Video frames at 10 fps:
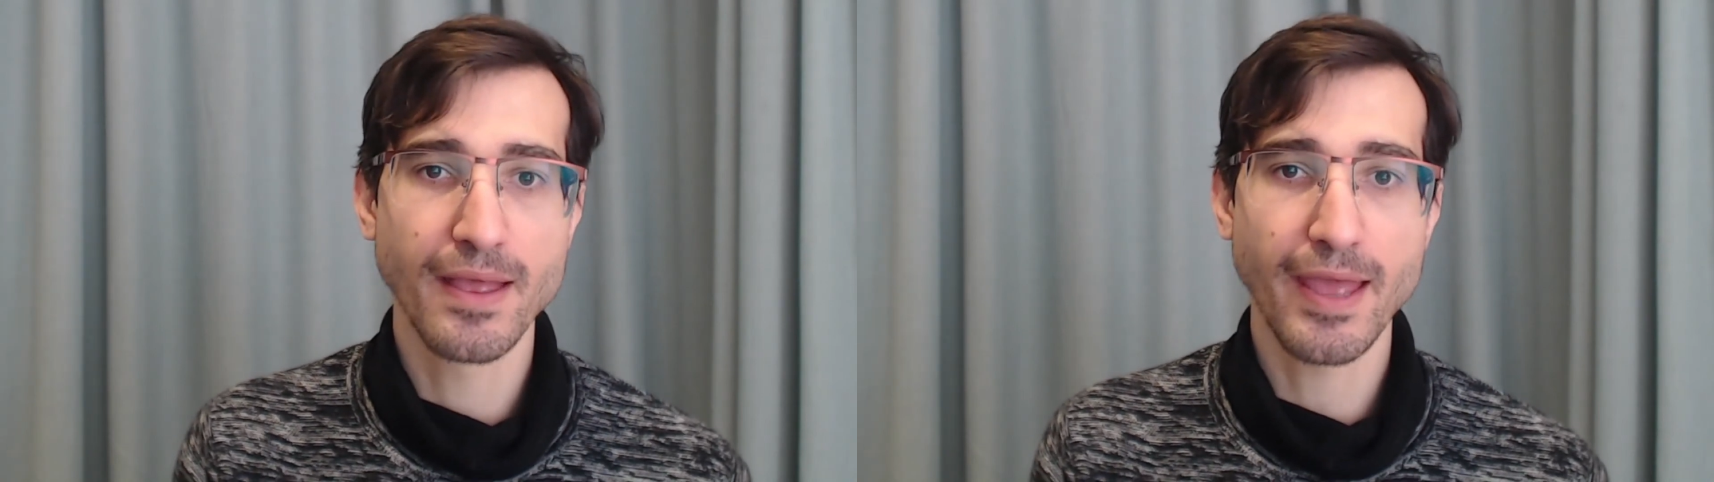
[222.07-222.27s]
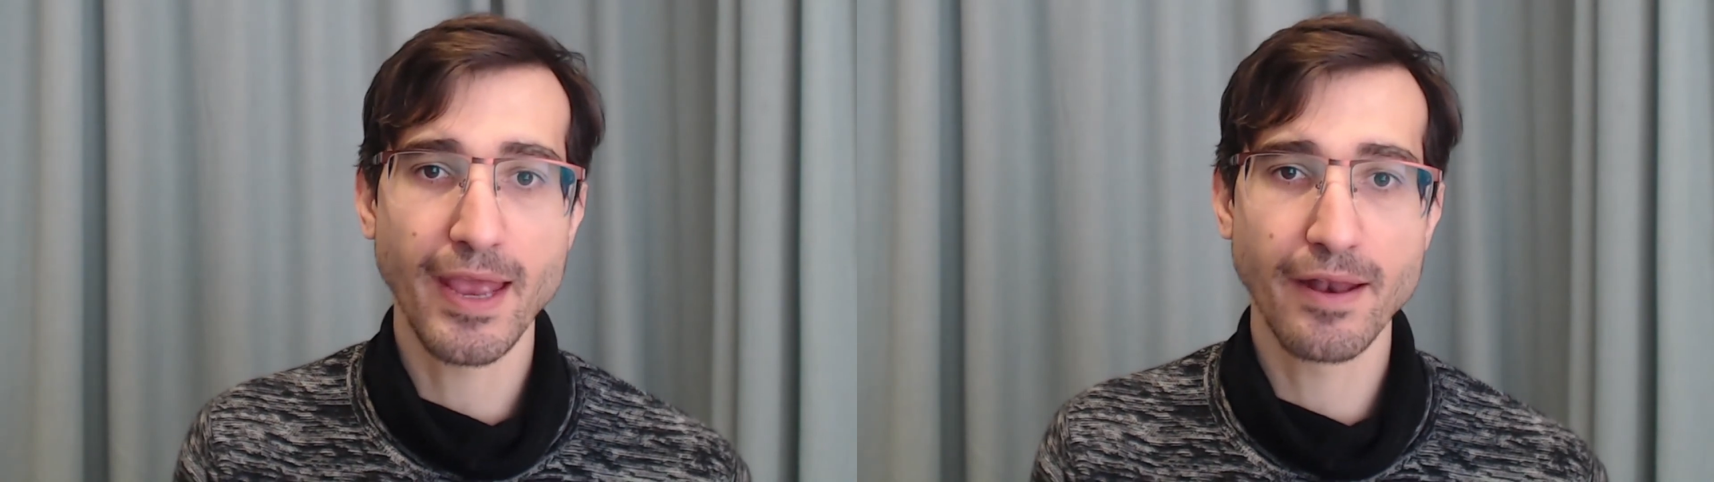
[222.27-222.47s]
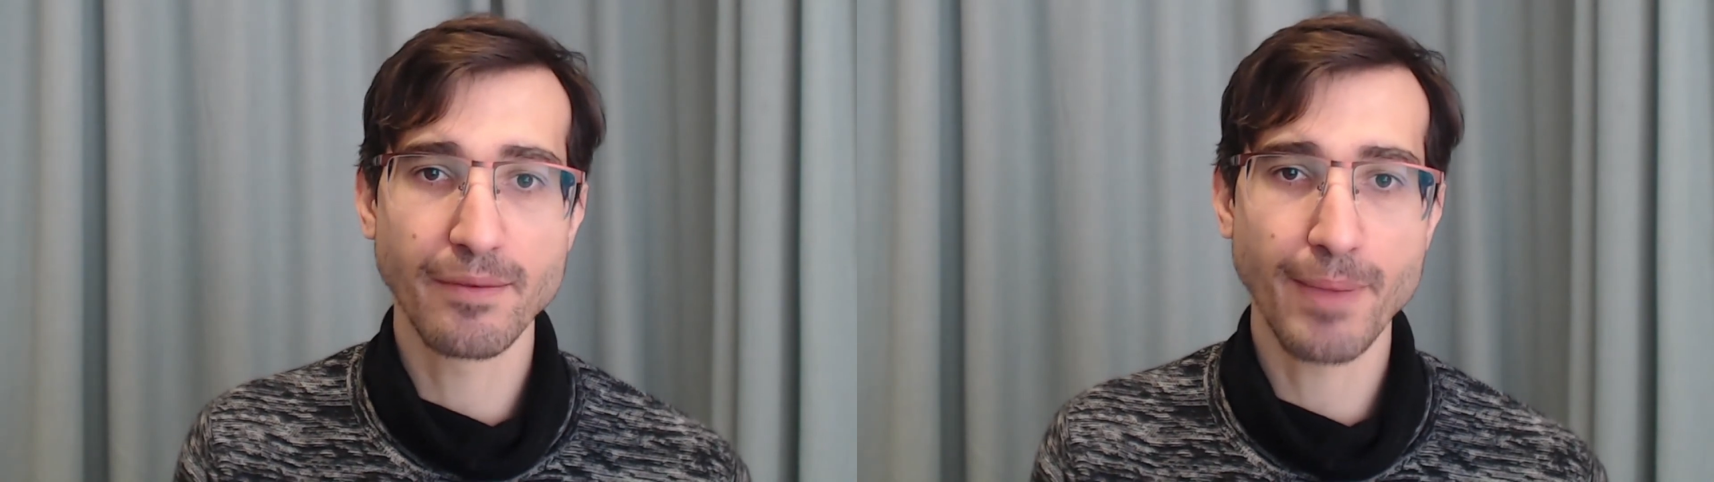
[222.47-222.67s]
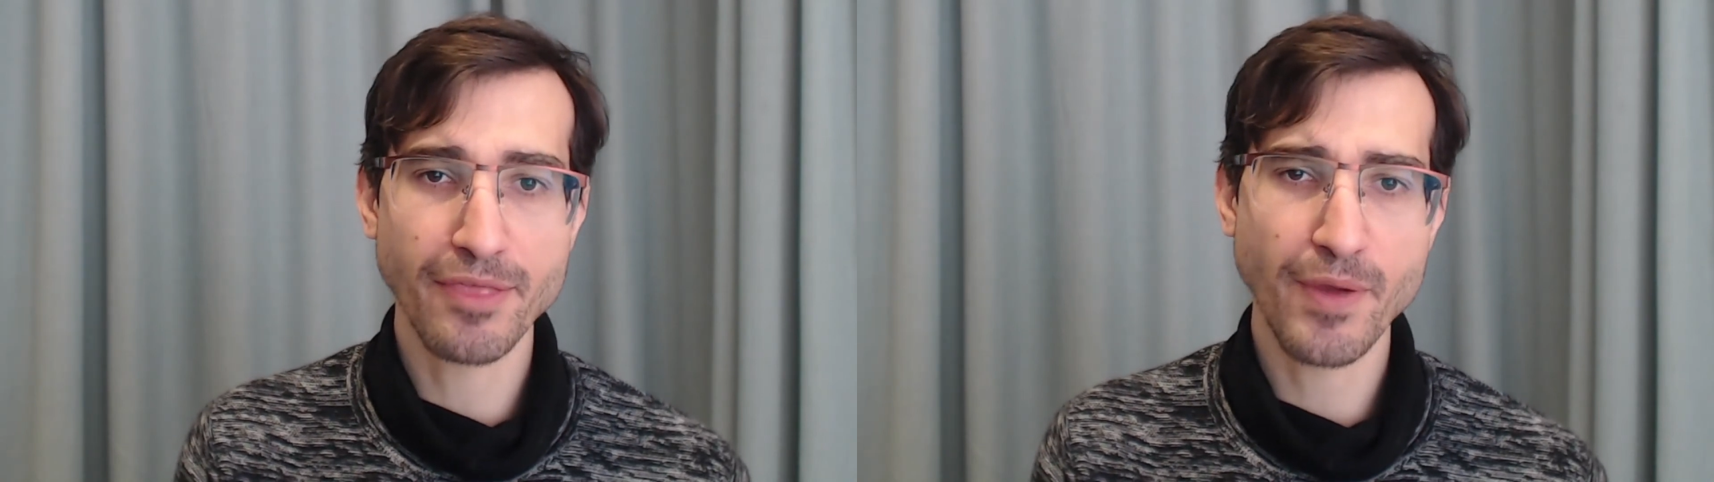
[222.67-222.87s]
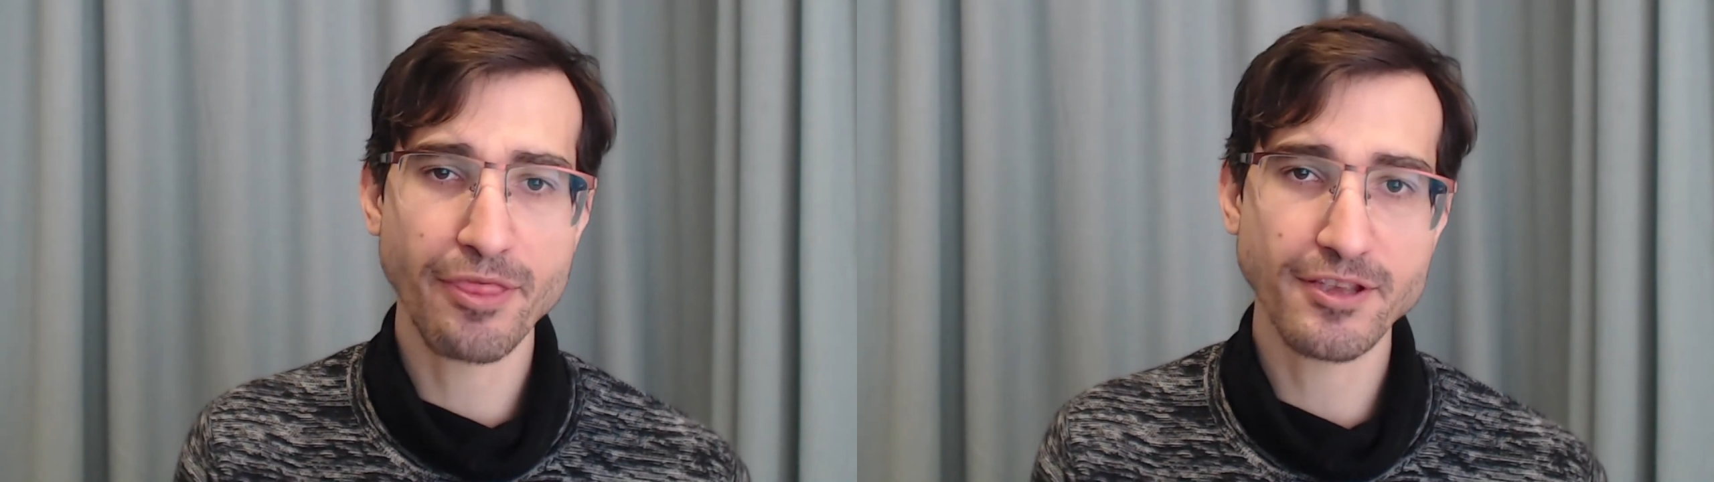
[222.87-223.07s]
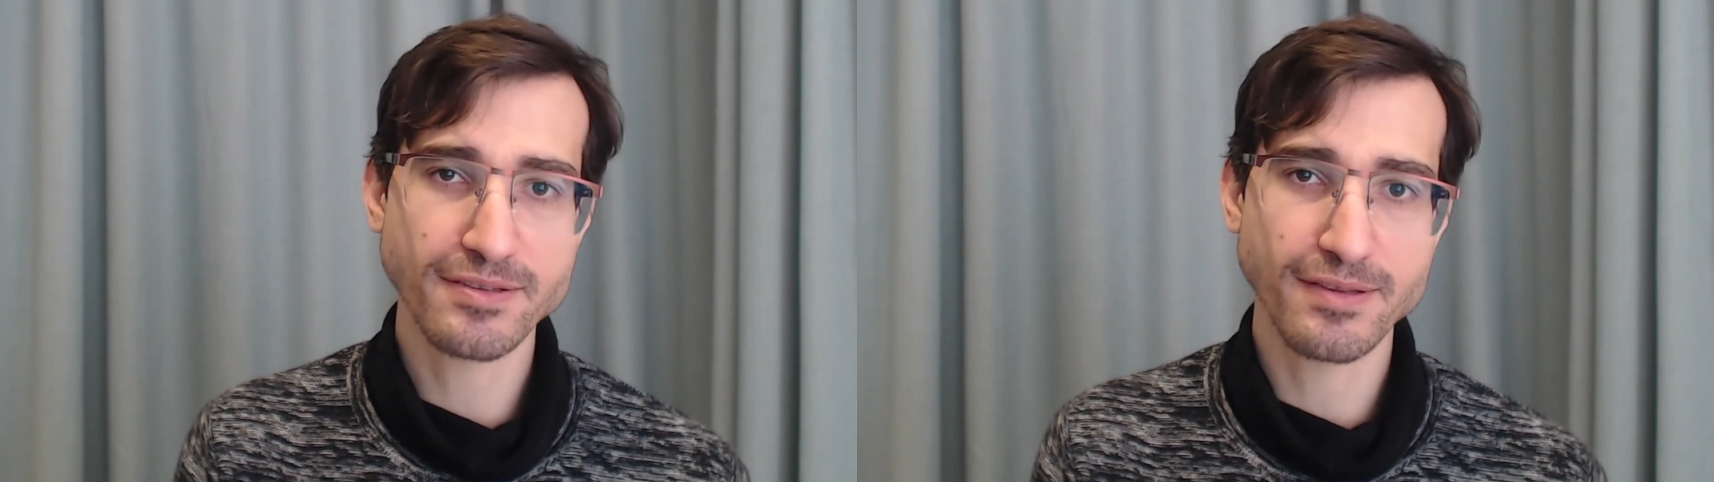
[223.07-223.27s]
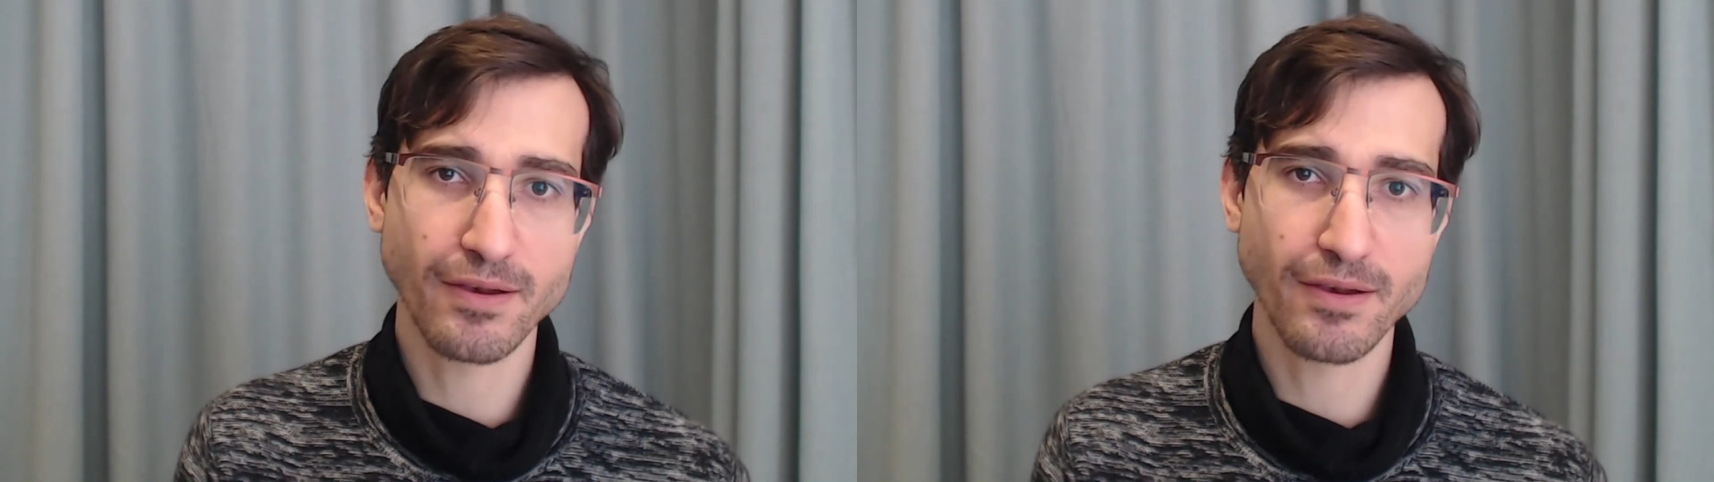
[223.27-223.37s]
And by the way, this